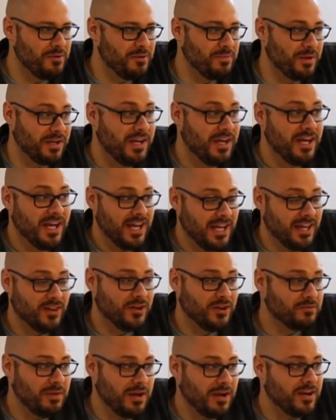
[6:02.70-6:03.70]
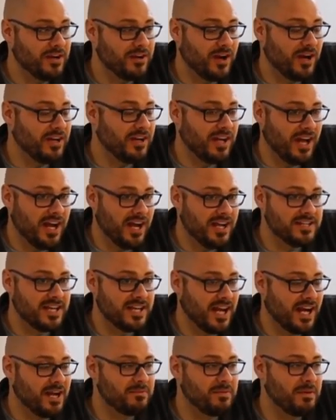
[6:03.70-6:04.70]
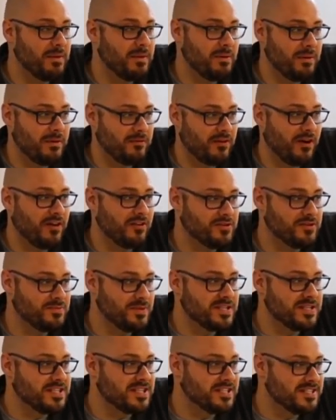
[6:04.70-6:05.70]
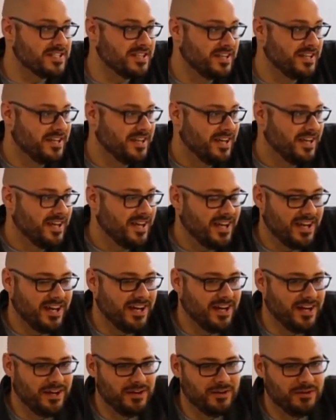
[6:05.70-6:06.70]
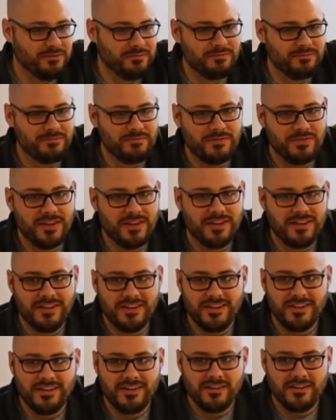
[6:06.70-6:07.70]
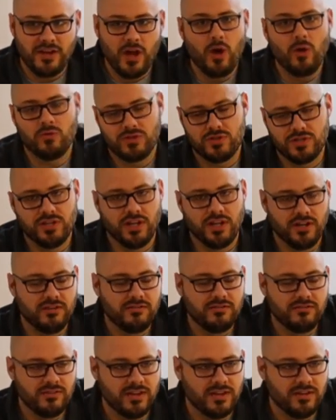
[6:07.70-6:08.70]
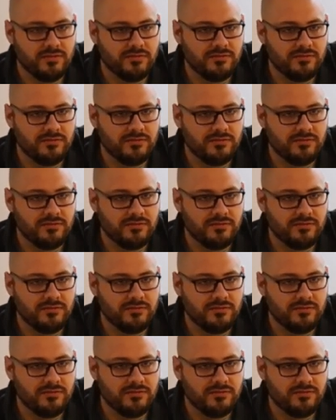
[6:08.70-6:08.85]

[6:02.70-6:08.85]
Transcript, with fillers: But he looked Mary right in the eye and said, "I got to be about my father's business." Um, she knew. Oh, she did. She knew, yeah.